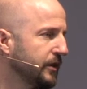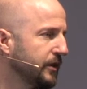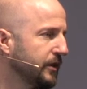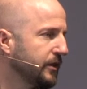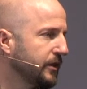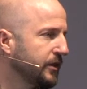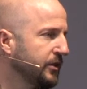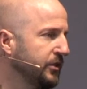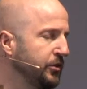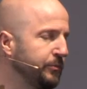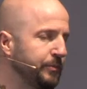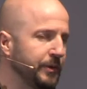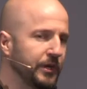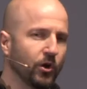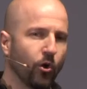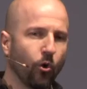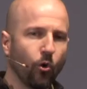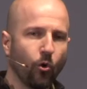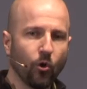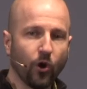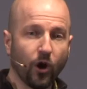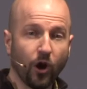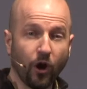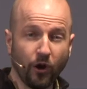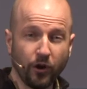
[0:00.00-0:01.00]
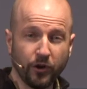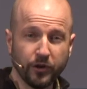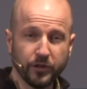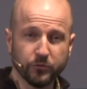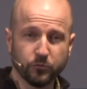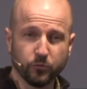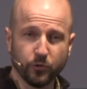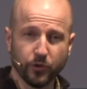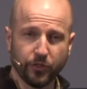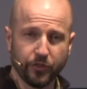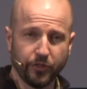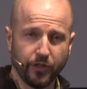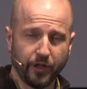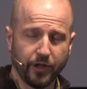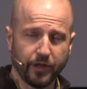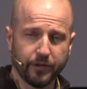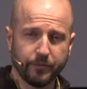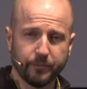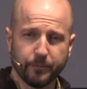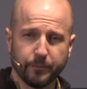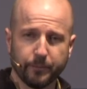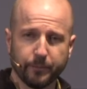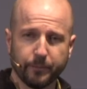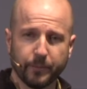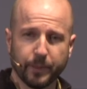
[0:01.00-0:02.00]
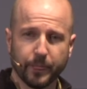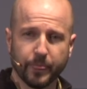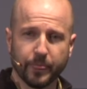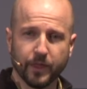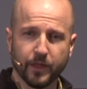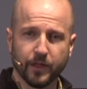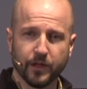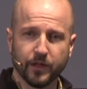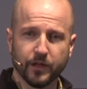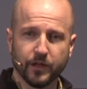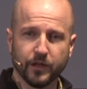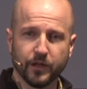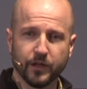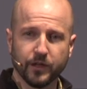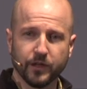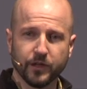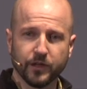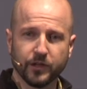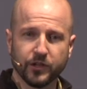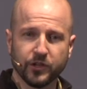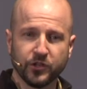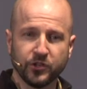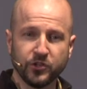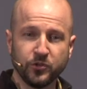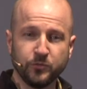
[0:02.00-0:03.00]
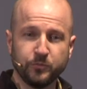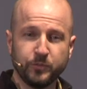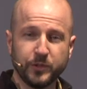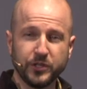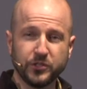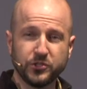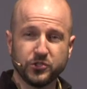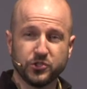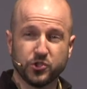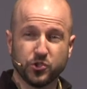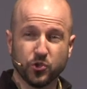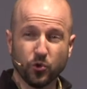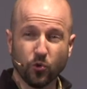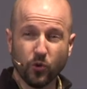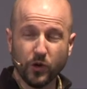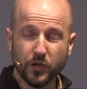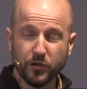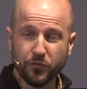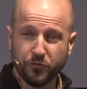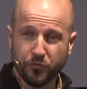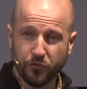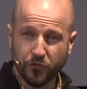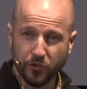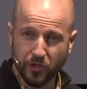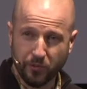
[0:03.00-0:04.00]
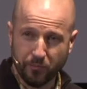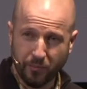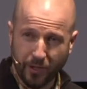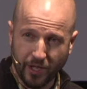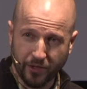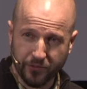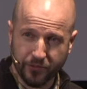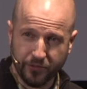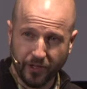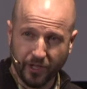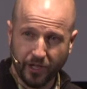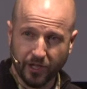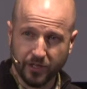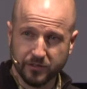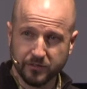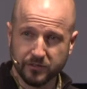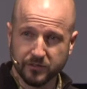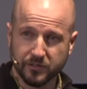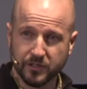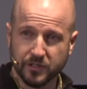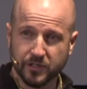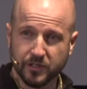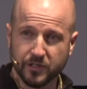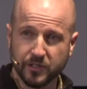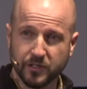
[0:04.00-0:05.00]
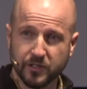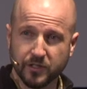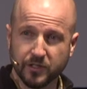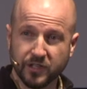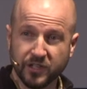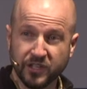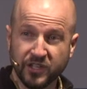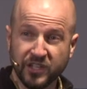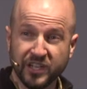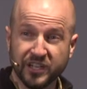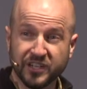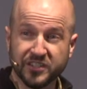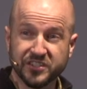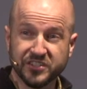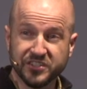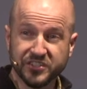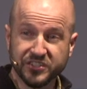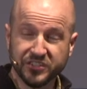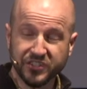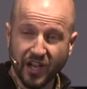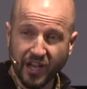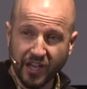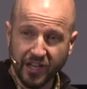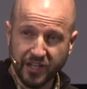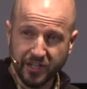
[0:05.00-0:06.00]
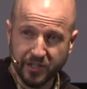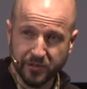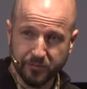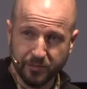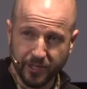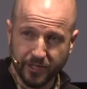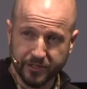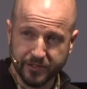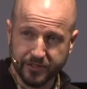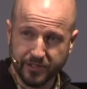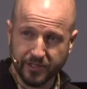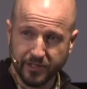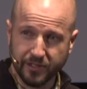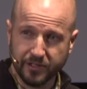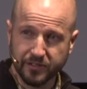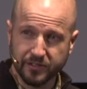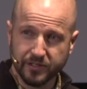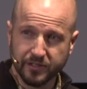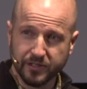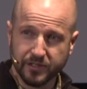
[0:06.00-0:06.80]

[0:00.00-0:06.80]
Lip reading: Can you be wholehearted with that? Can you be joyful about that? Can you get excited about that?